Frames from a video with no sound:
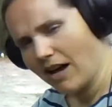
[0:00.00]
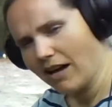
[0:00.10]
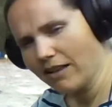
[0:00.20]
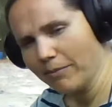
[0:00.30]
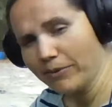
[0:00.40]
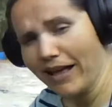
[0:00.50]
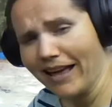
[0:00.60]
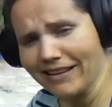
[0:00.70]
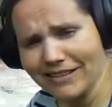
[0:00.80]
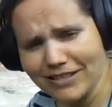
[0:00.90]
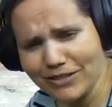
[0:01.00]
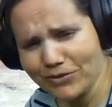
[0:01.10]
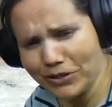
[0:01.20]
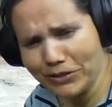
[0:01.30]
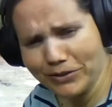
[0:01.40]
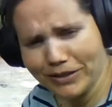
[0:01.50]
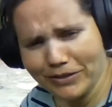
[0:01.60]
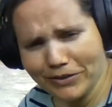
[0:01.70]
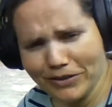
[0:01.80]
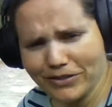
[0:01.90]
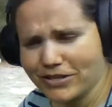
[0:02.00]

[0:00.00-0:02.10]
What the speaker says: And the plant just grew and grew.